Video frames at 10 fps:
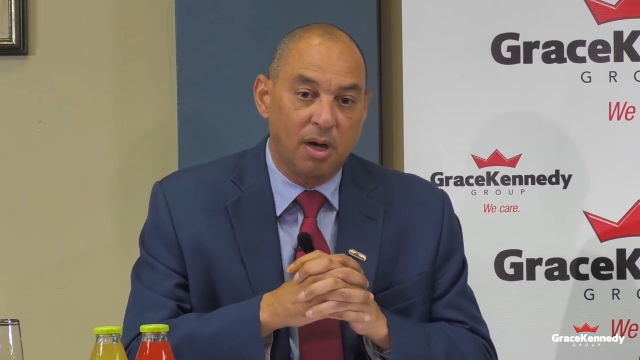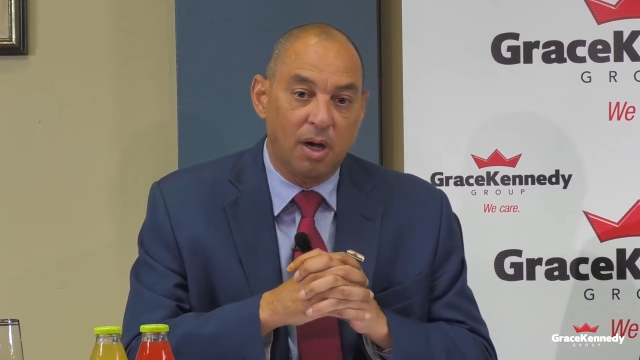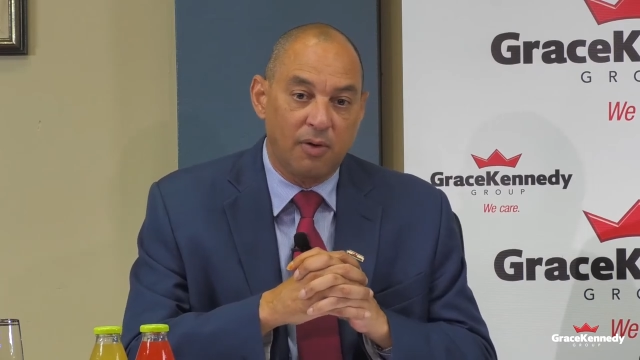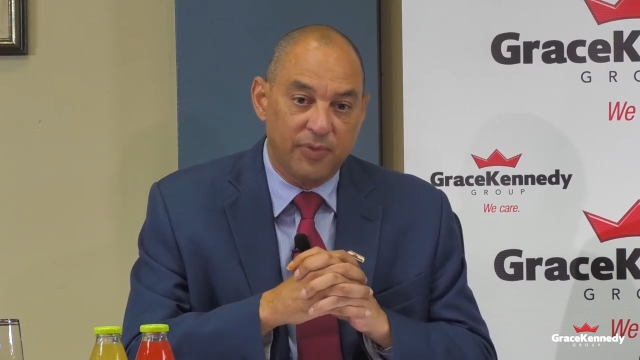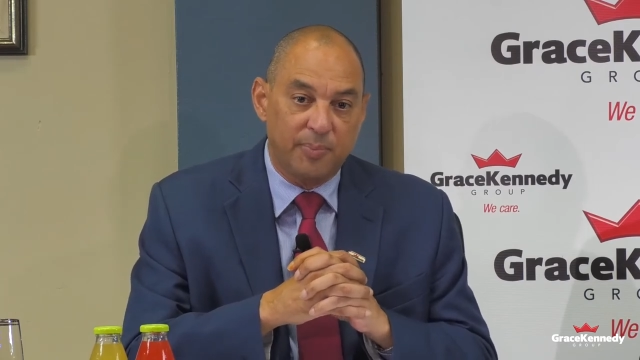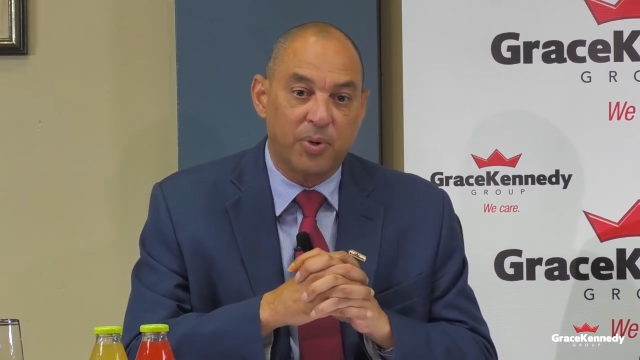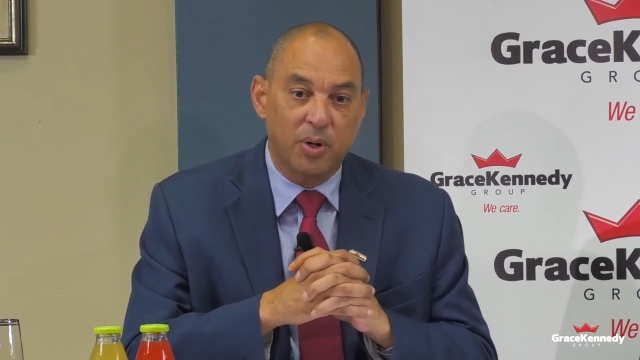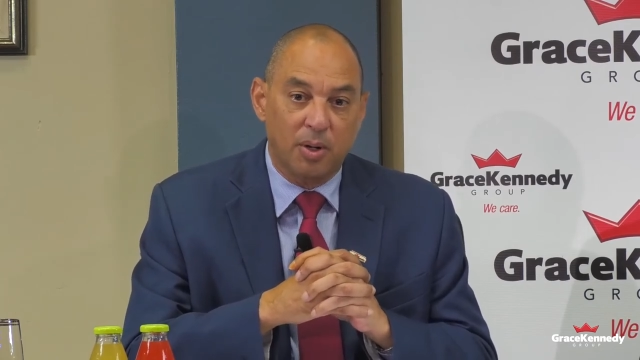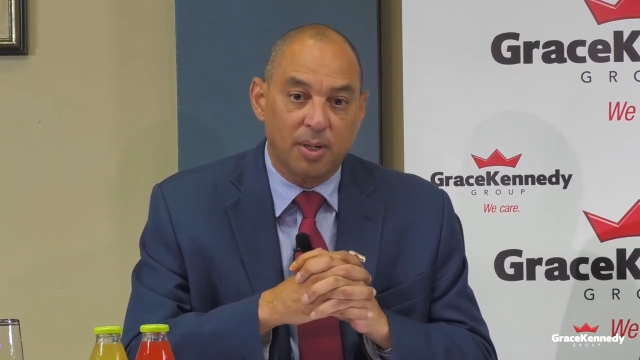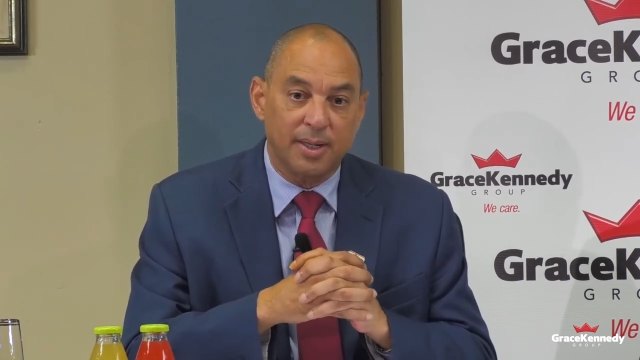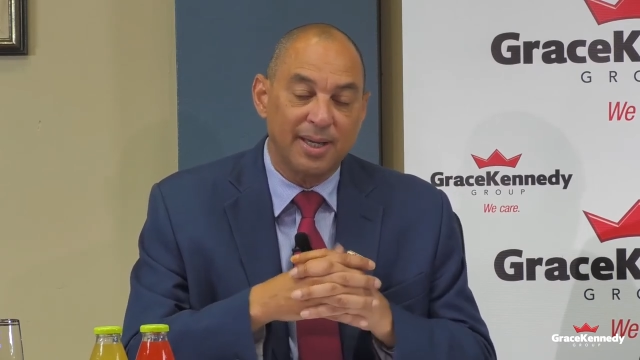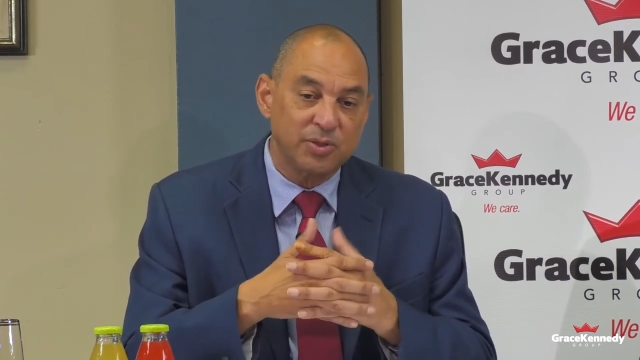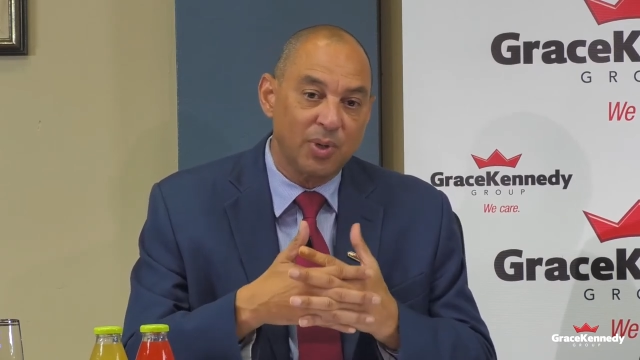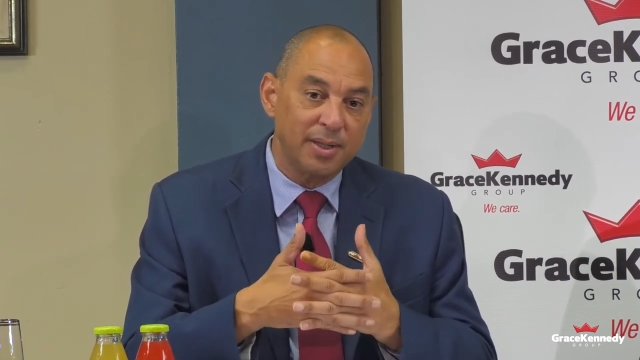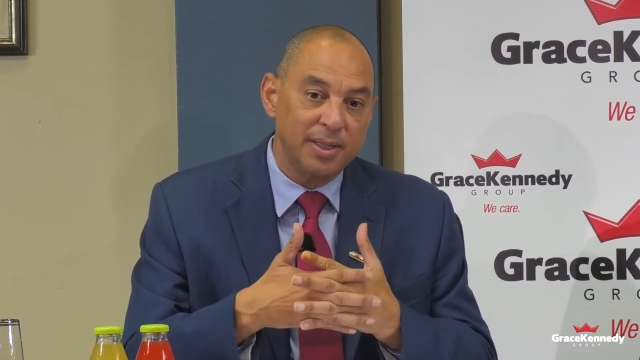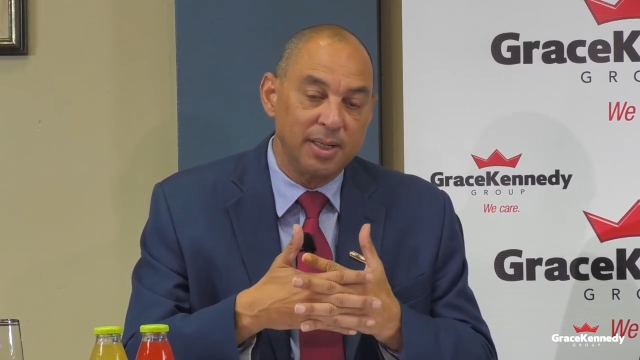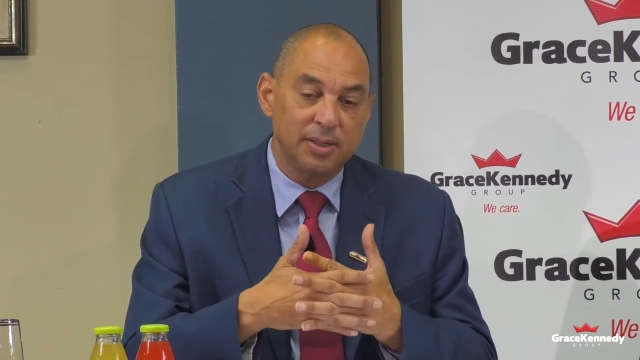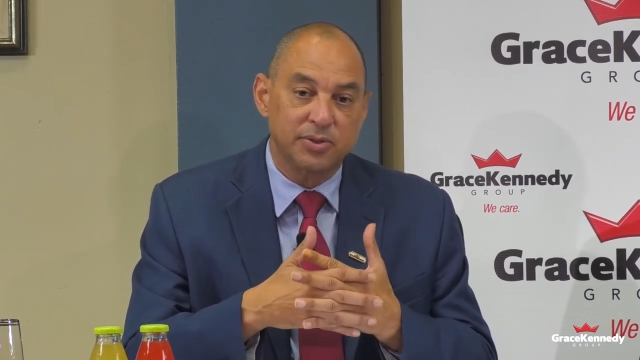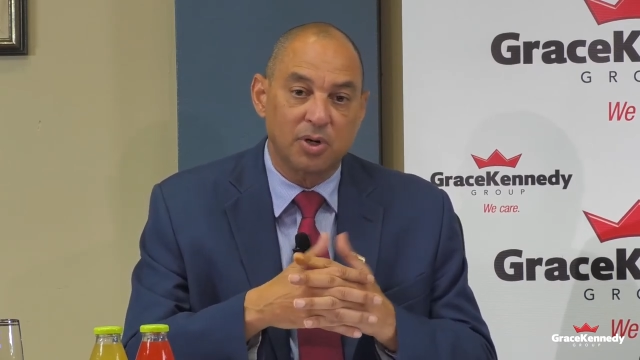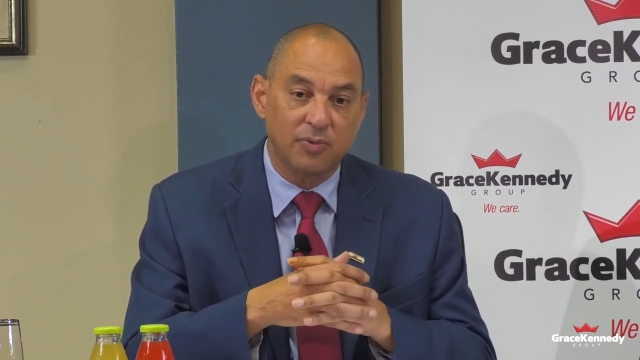of the product. And that's what the
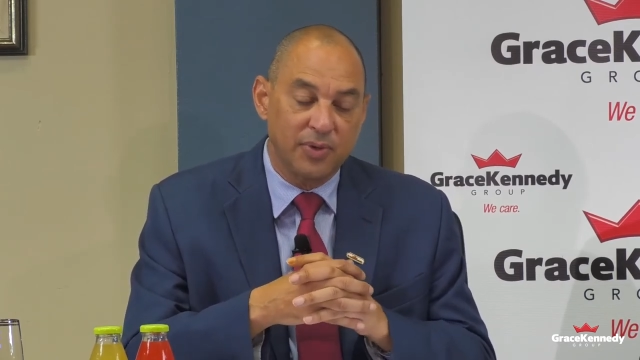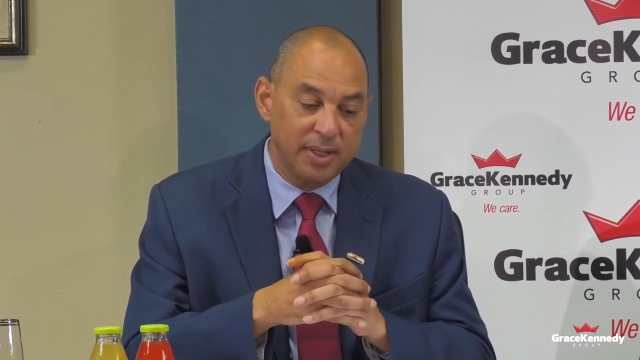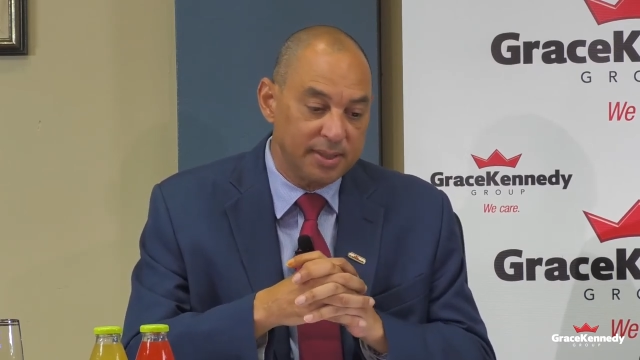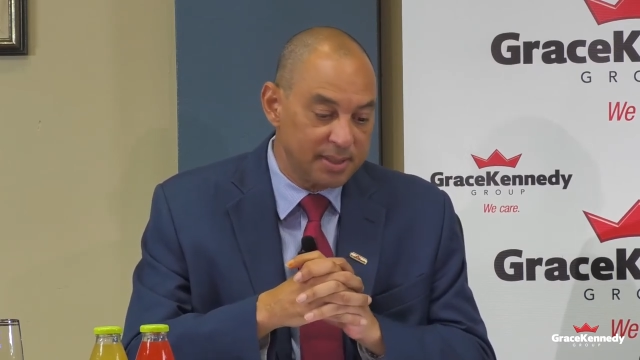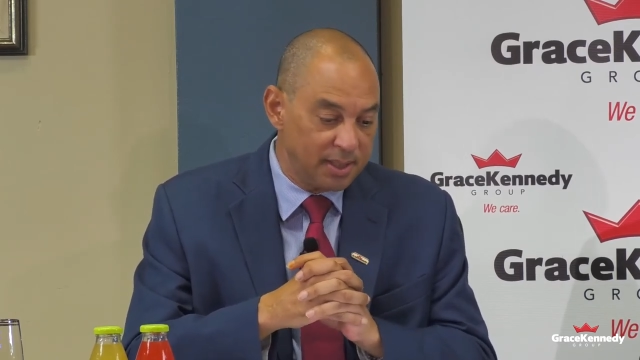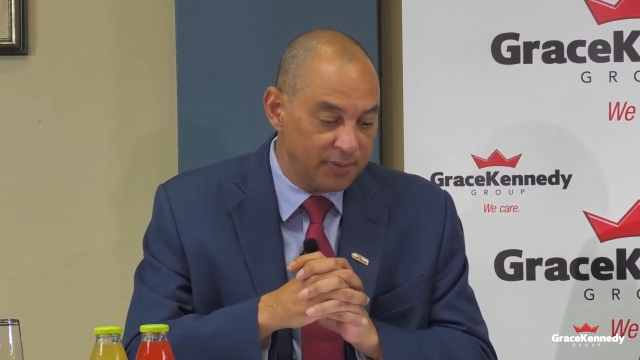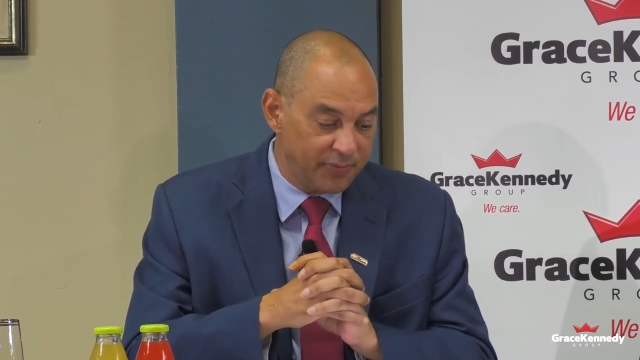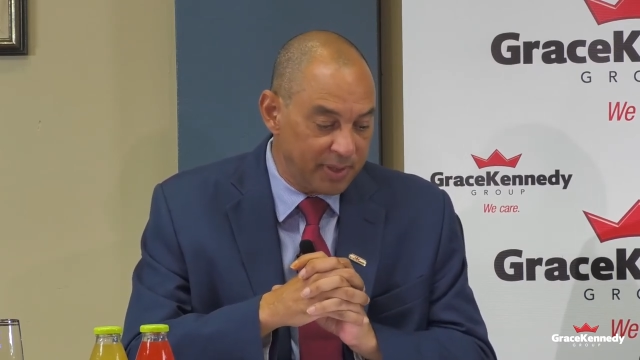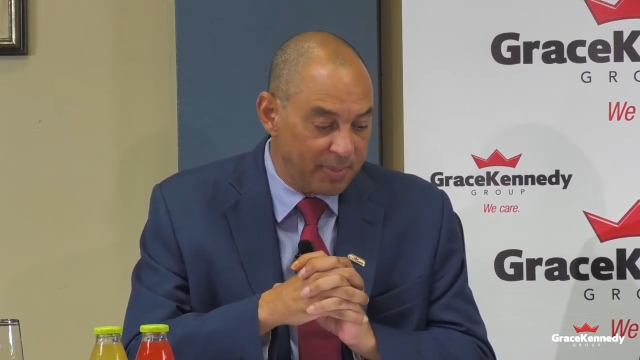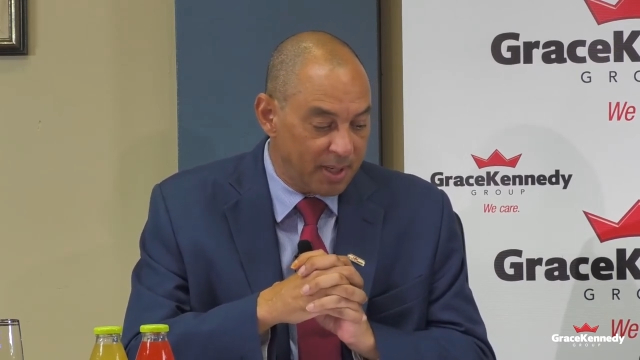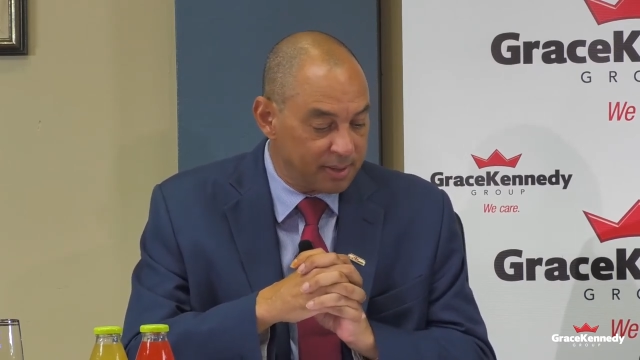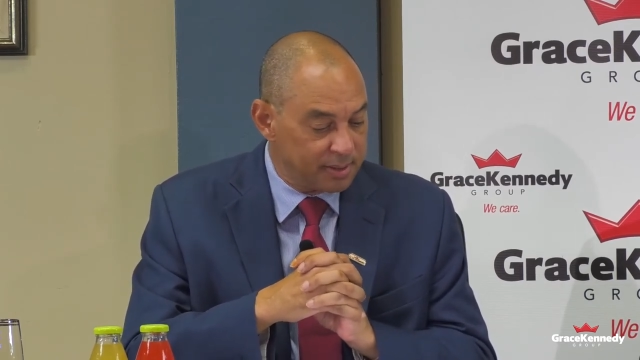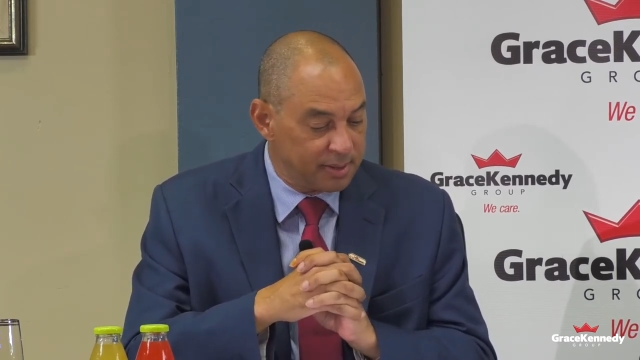surveys and the feedback